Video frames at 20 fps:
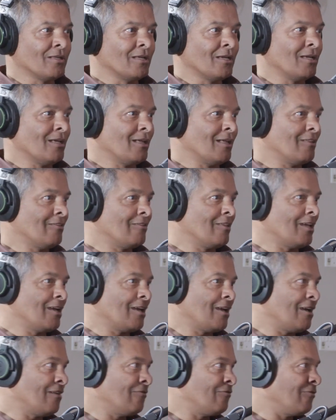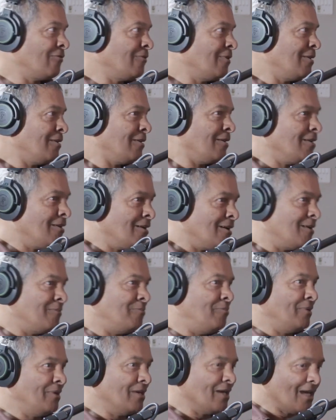there, and they have a
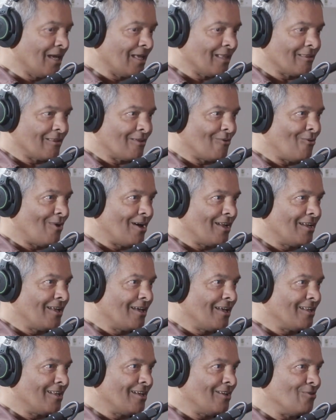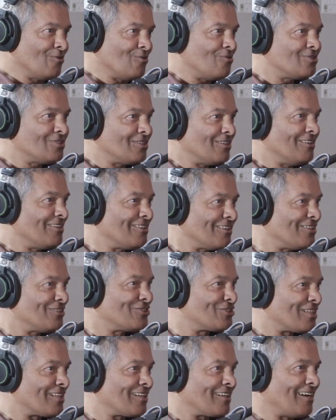beer in the one hand, and who's going to
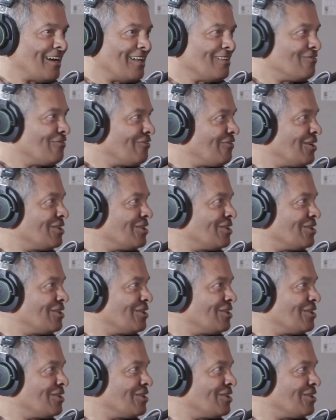reach the gun